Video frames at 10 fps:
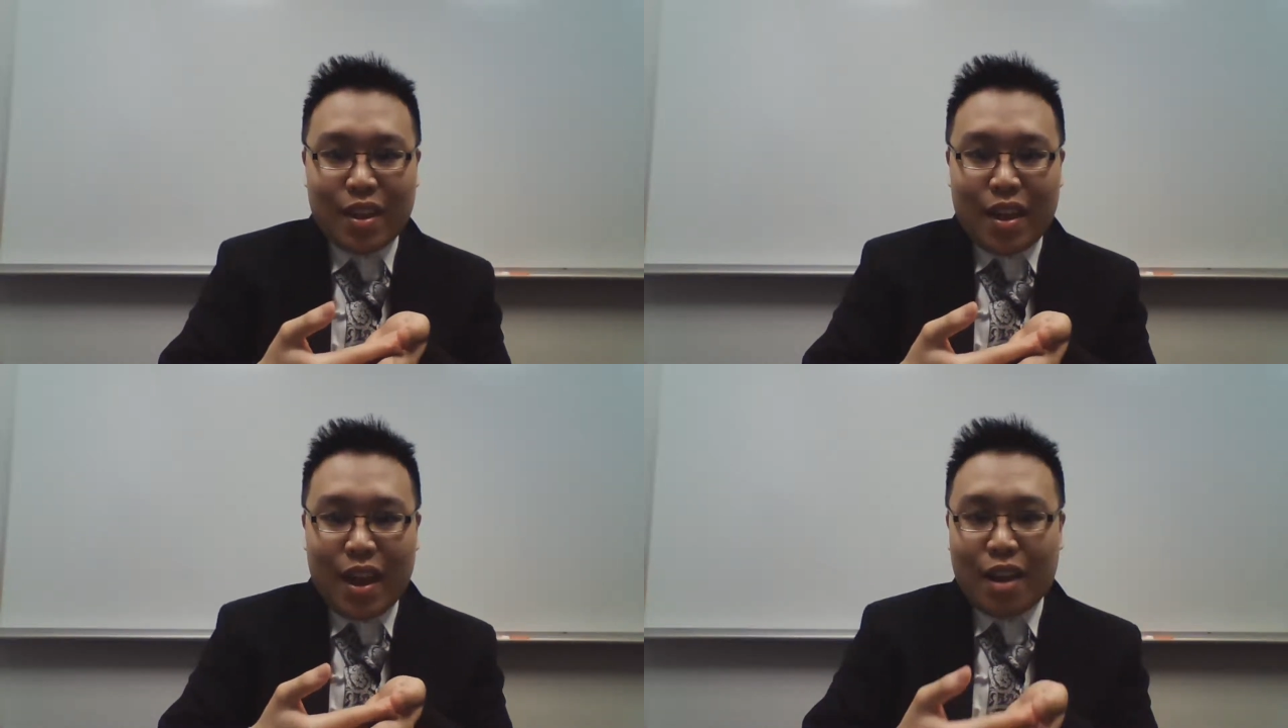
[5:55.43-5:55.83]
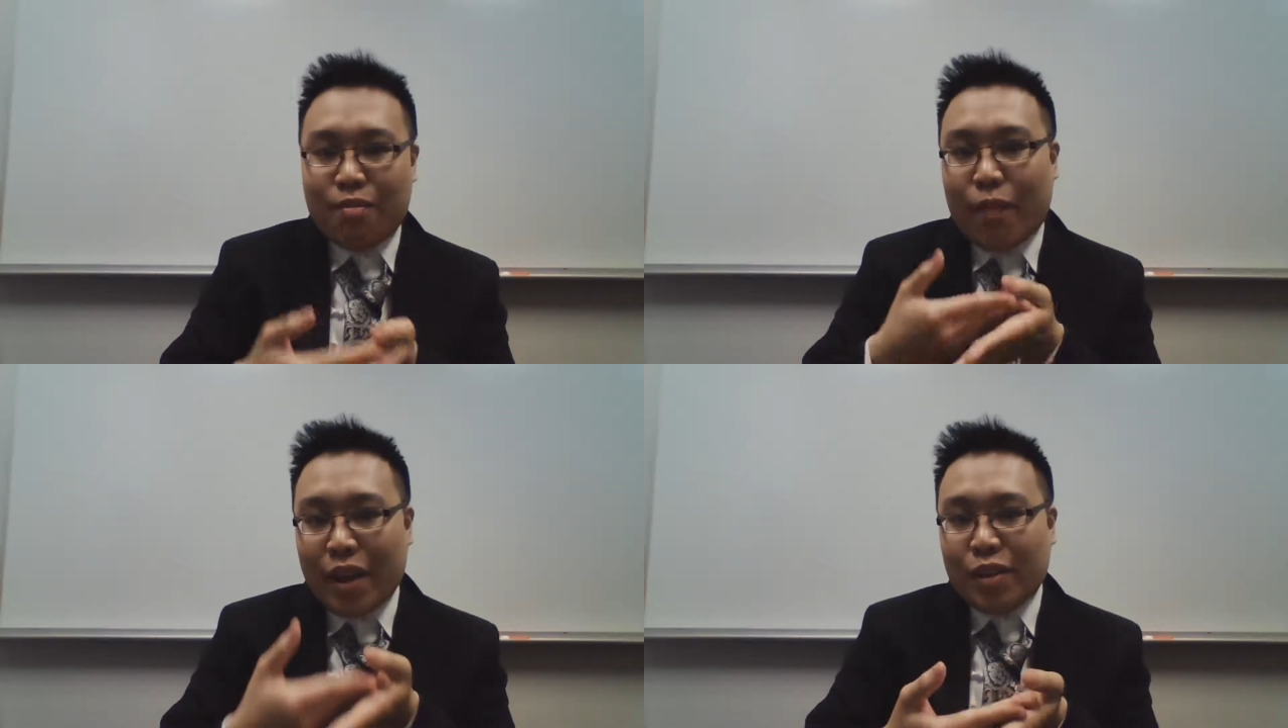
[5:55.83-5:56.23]
and
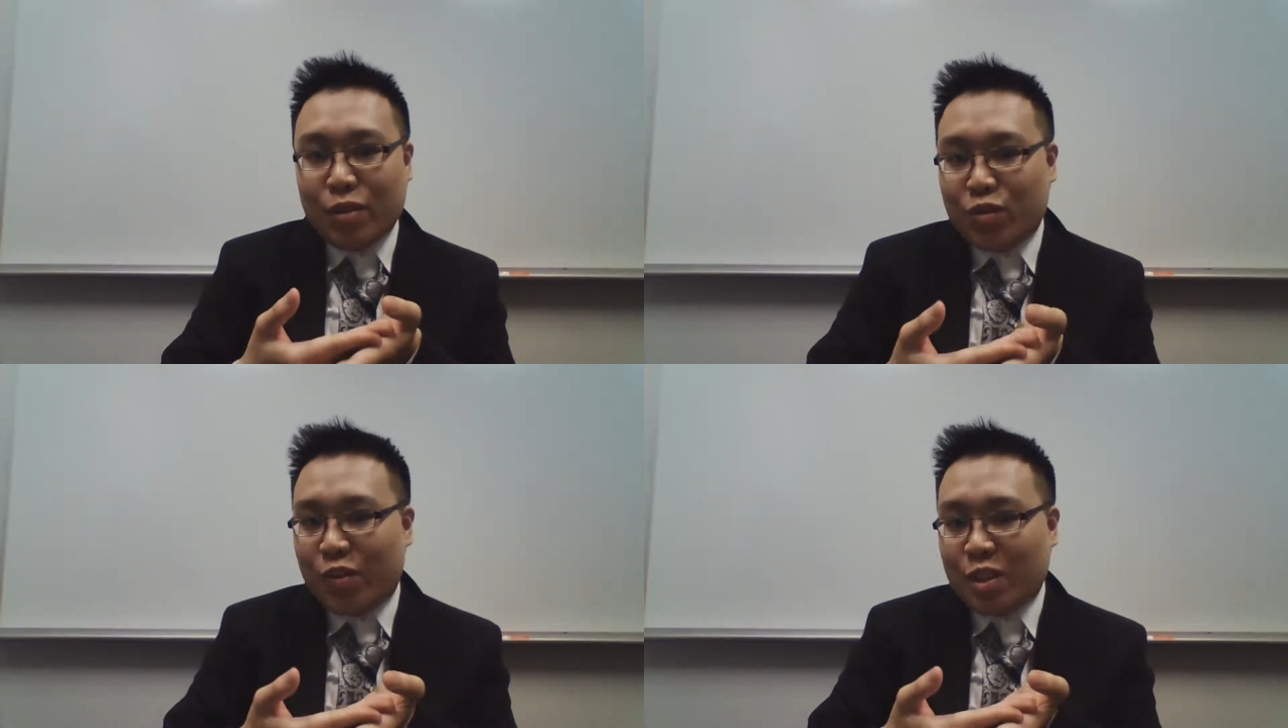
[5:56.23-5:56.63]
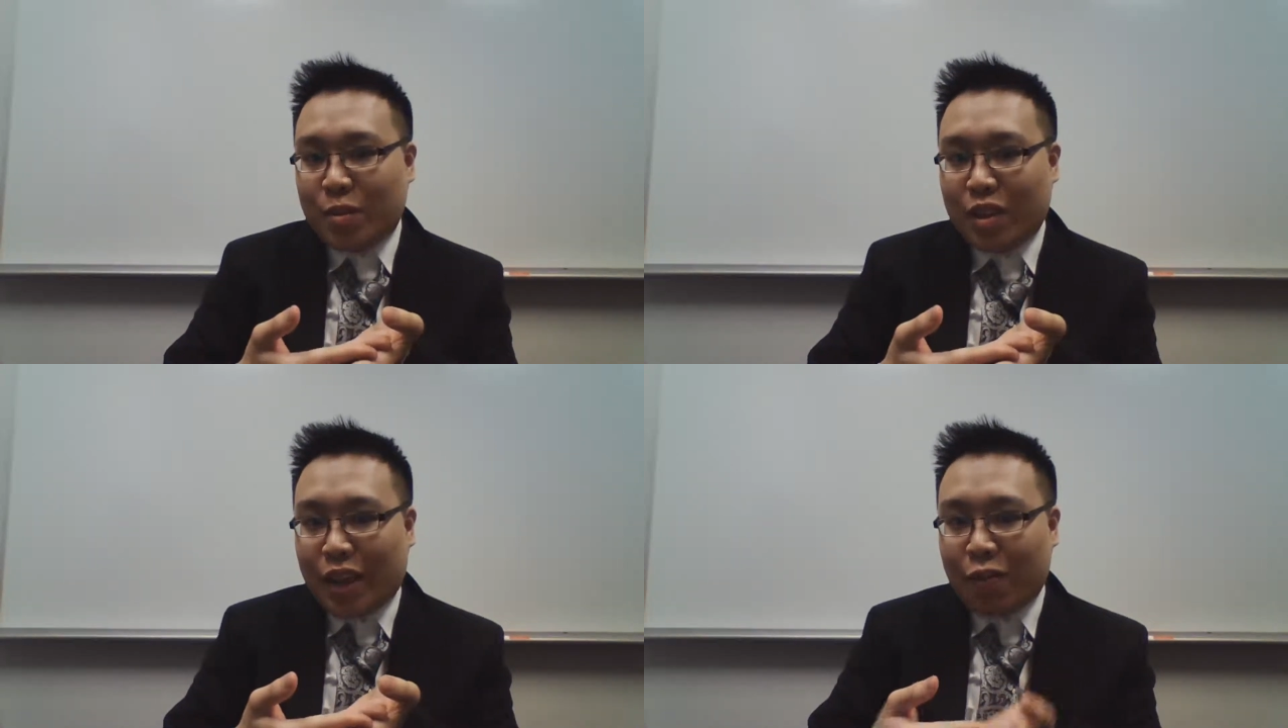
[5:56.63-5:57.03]
might use for the rest of
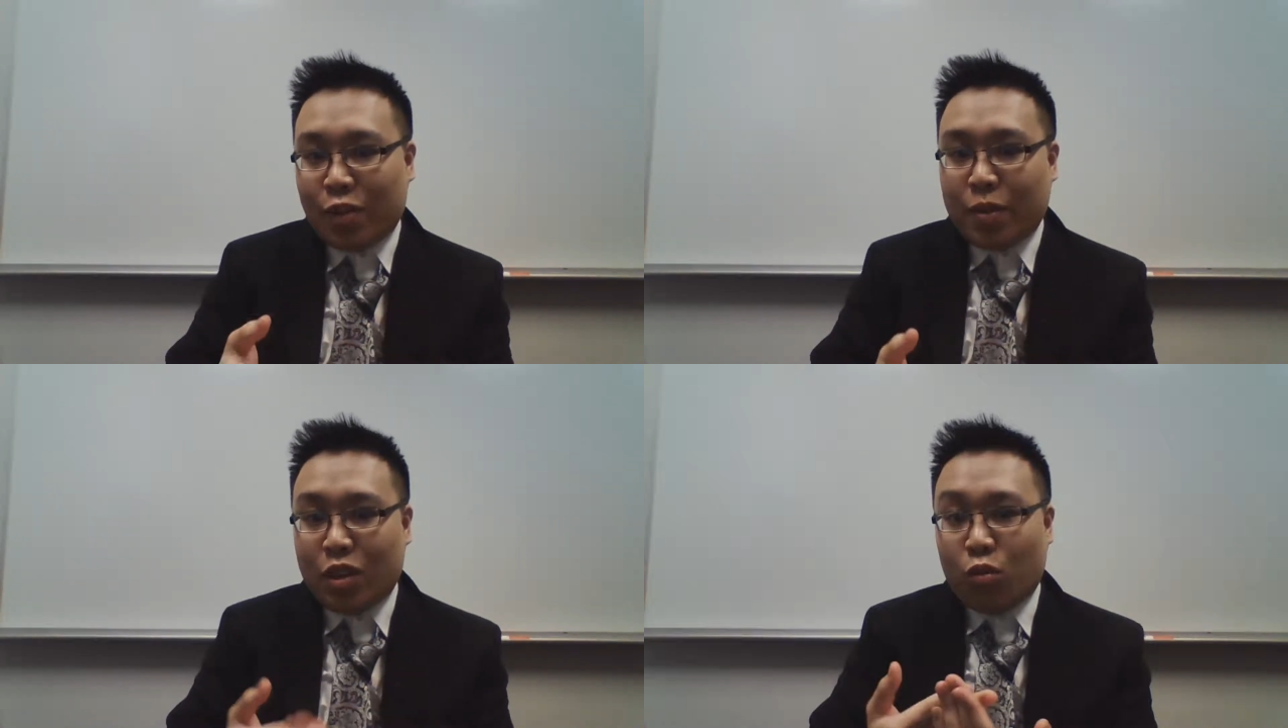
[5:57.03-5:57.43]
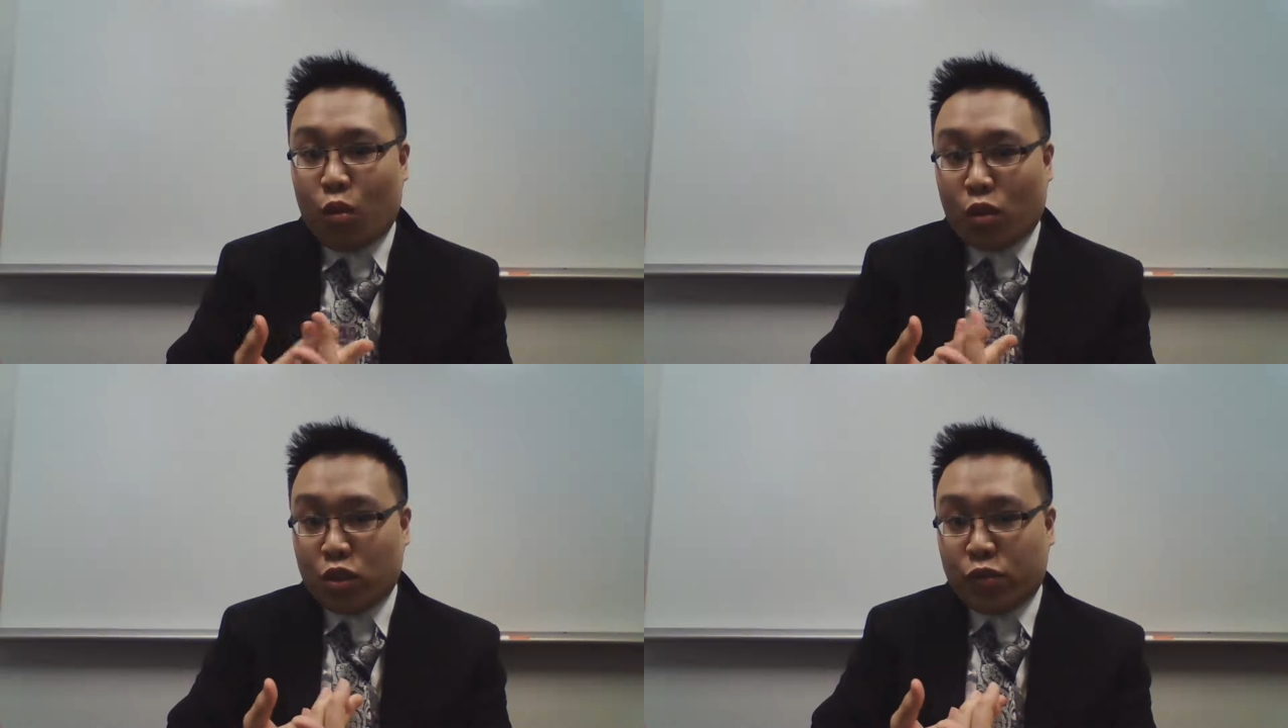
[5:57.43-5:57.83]
my life would be the
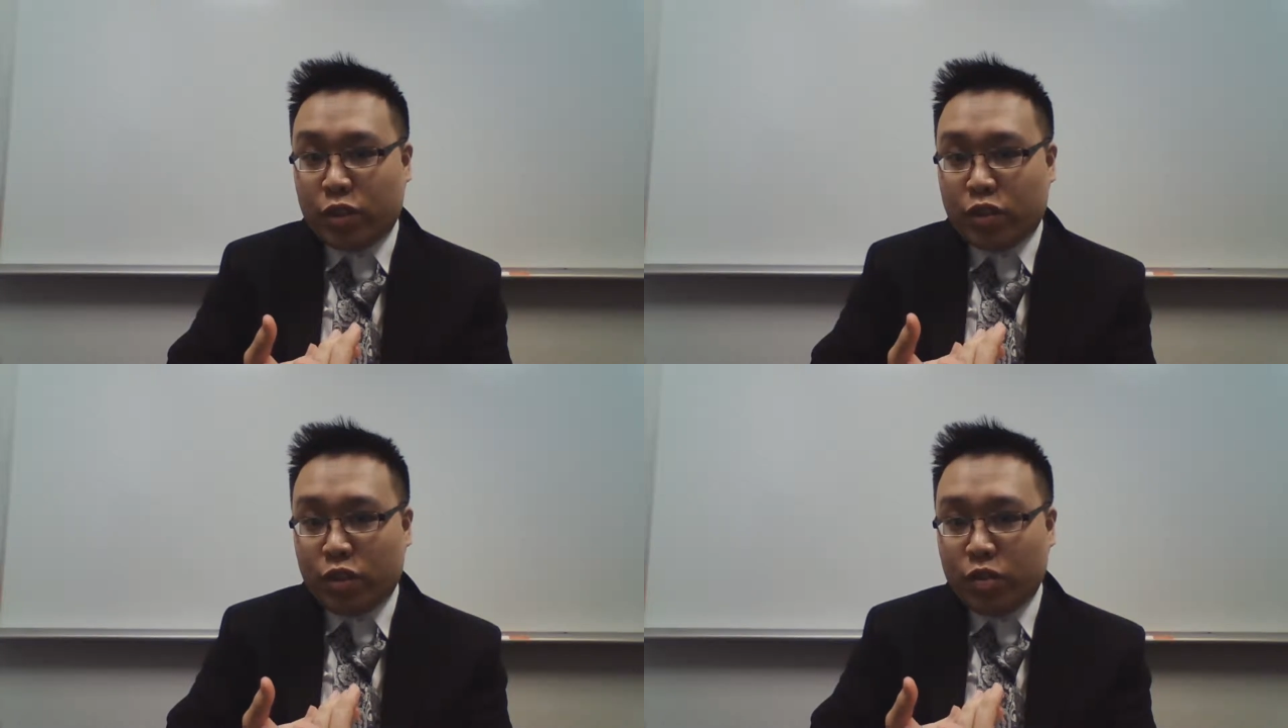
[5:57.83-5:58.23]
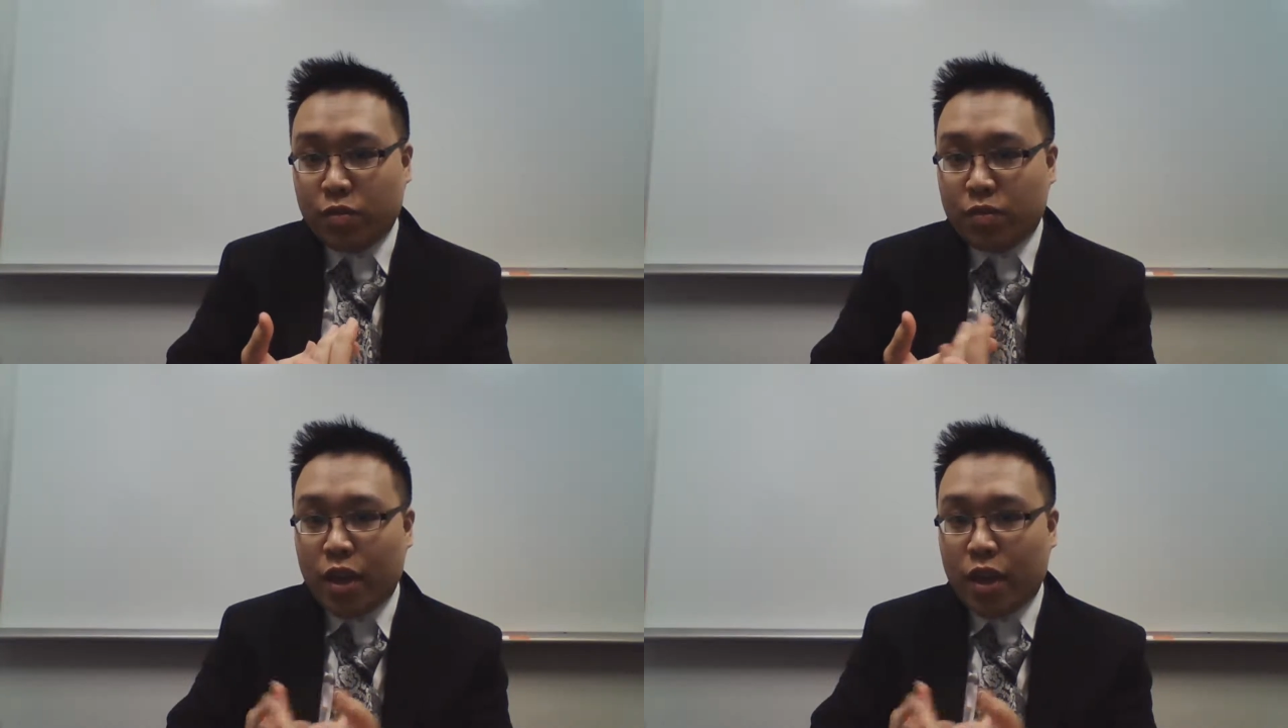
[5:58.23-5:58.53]
Wall Street Journal